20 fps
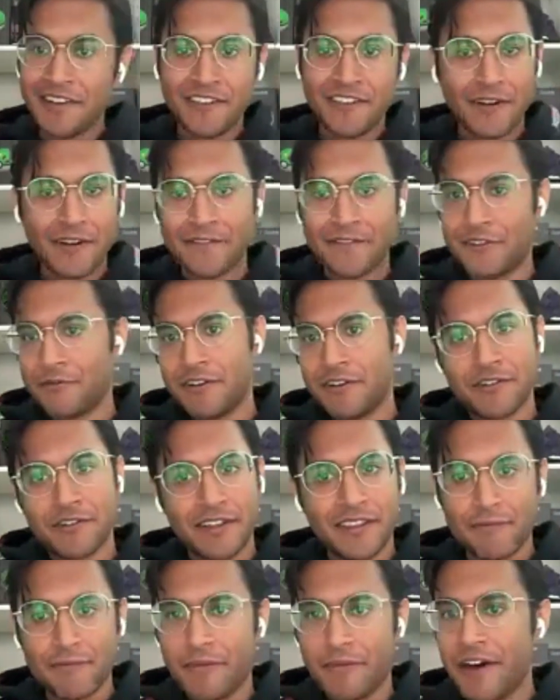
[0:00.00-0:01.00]
You don't have to
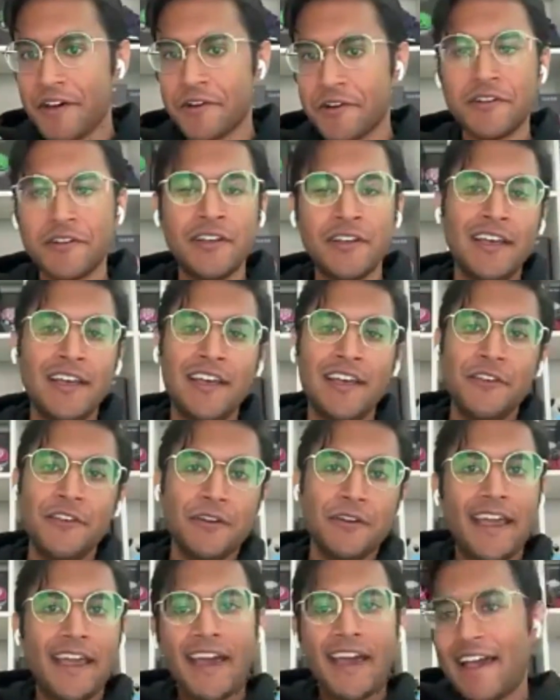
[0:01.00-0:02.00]
retrain the model. You
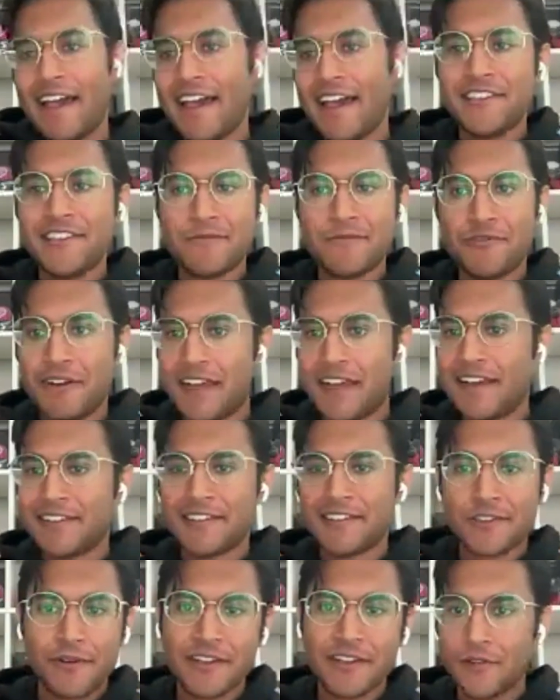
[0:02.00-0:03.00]
can add, subtract,
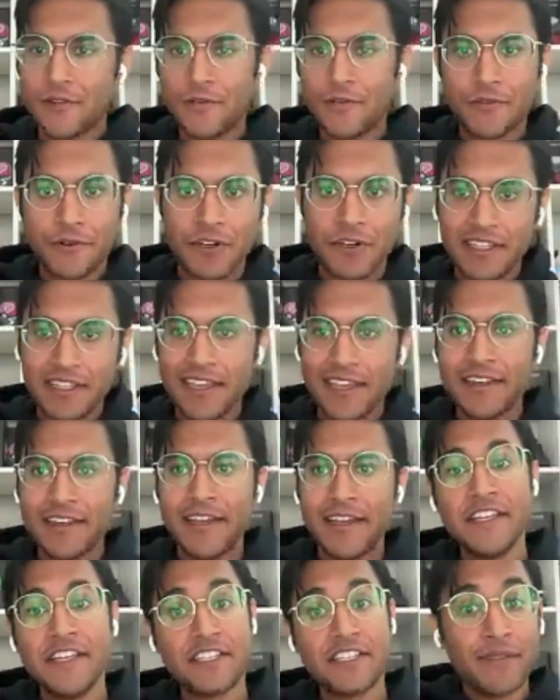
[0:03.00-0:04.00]
so on and so forth. And
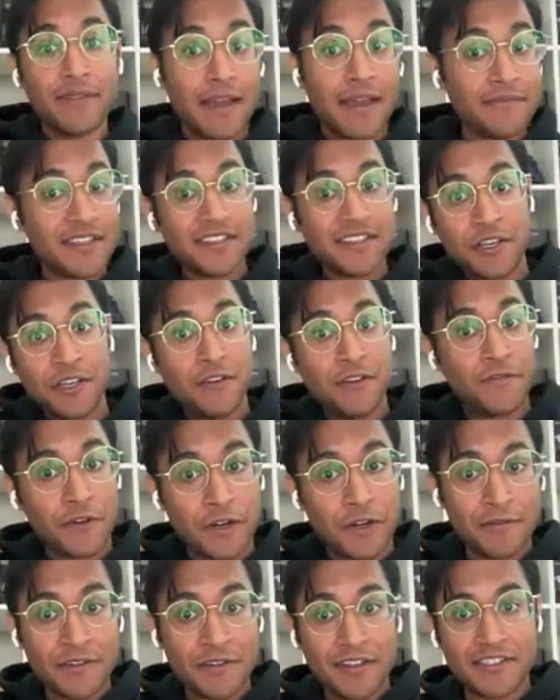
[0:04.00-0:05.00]
sometimes that's good
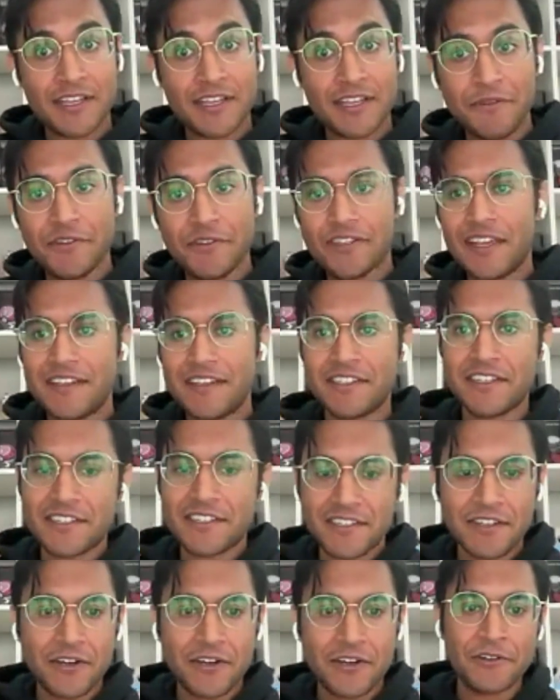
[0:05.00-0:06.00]
for some use cases.
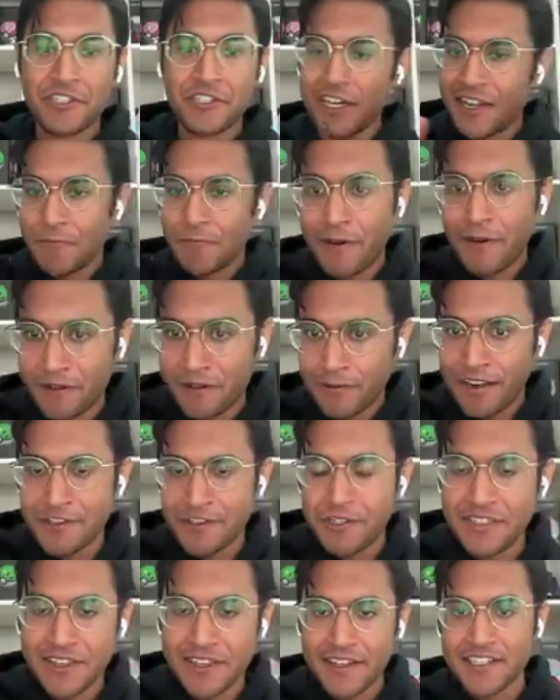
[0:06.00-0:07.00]
So John, why don't
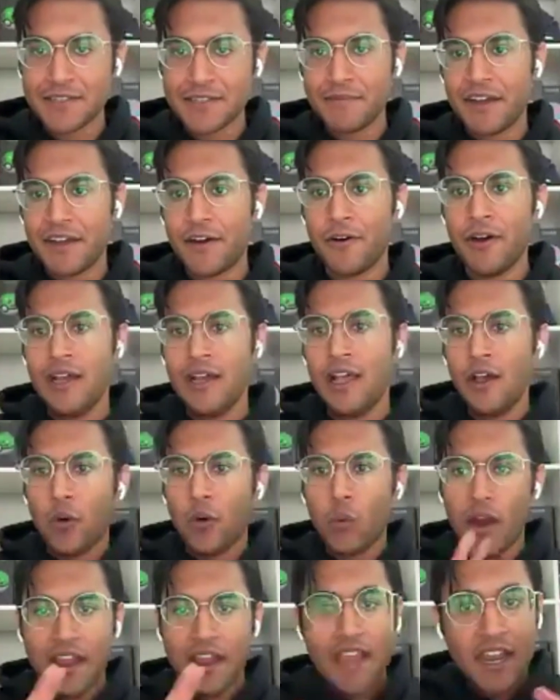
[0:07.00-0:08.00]
you tell us about
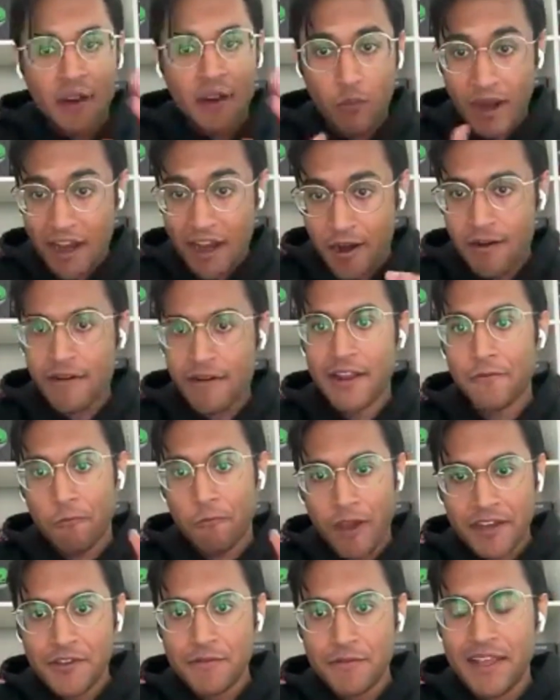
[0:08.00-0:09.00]
where and
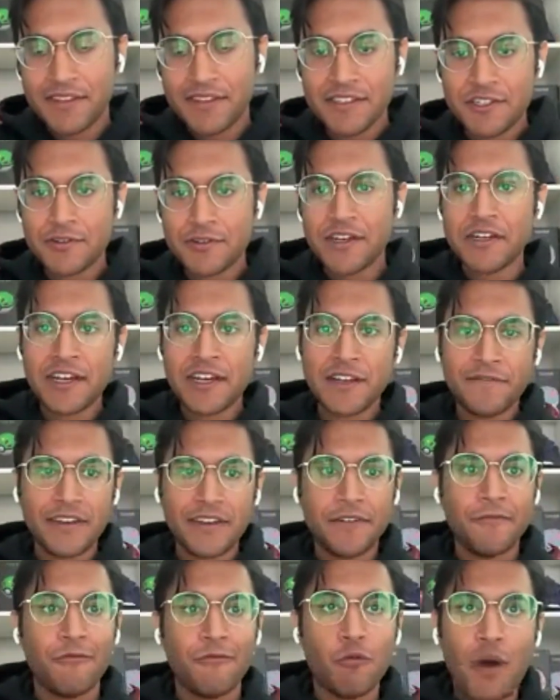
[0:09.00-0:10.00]
when you make this trade-off,
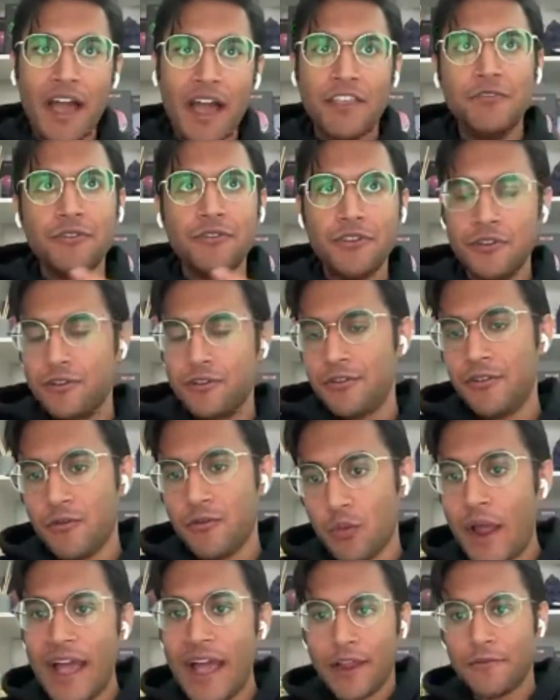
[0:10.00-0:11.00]
and why you knew
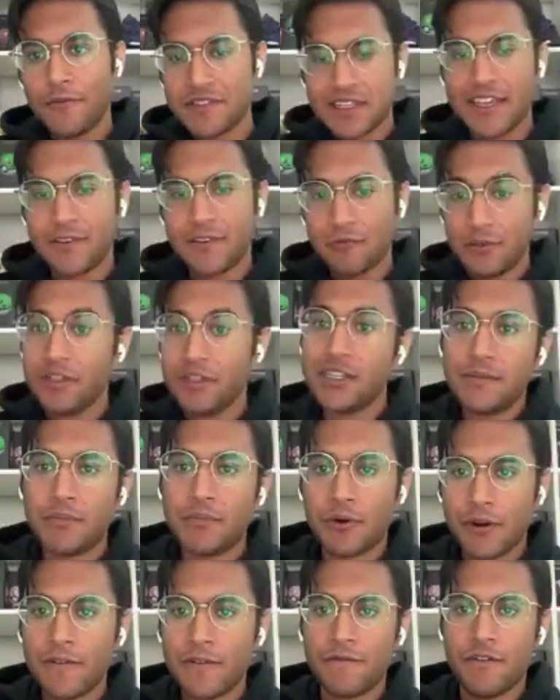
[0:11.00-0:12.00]
RAG was like really
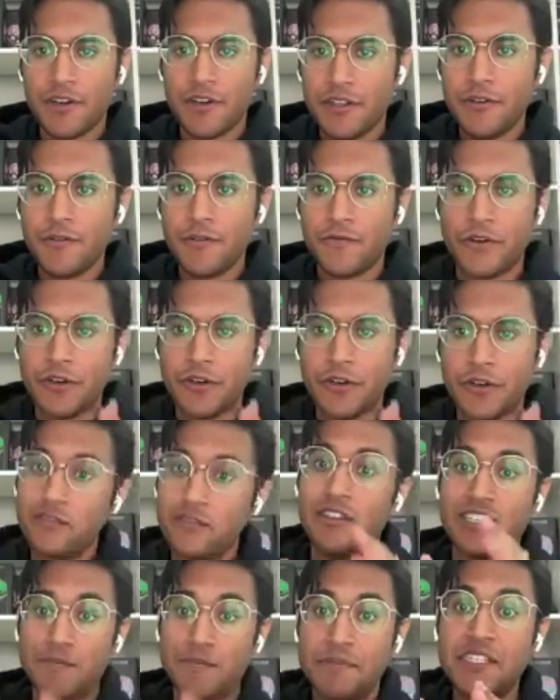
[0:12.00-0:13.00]
important for you for
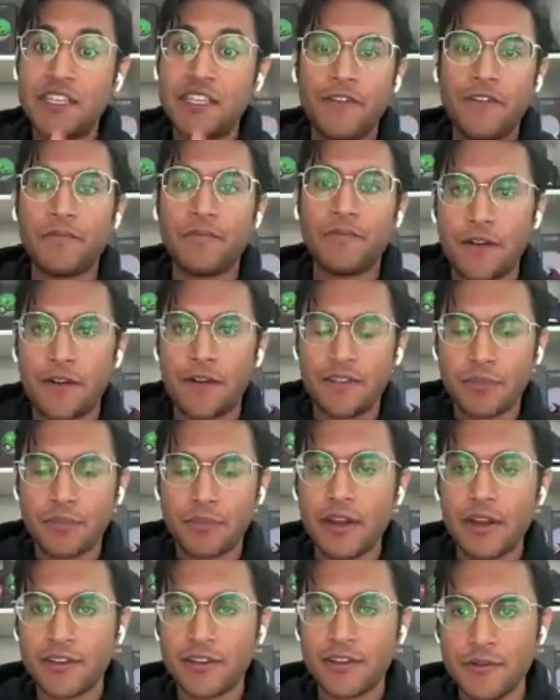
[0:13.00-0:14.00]
the specific part of the
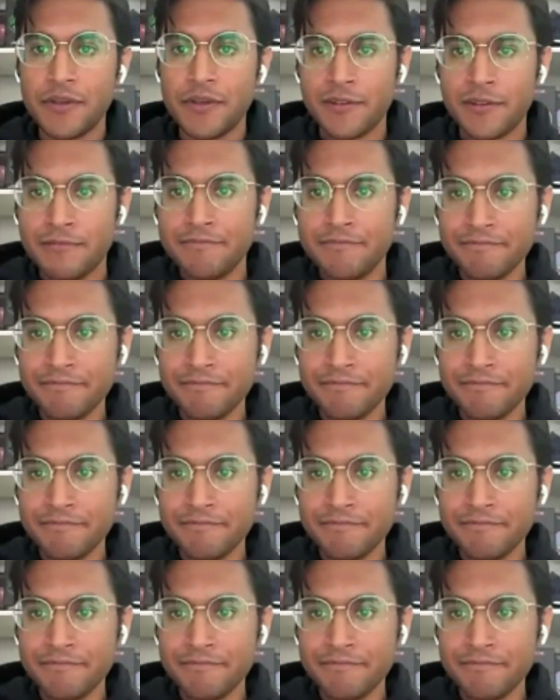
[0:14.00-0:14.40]
product you built?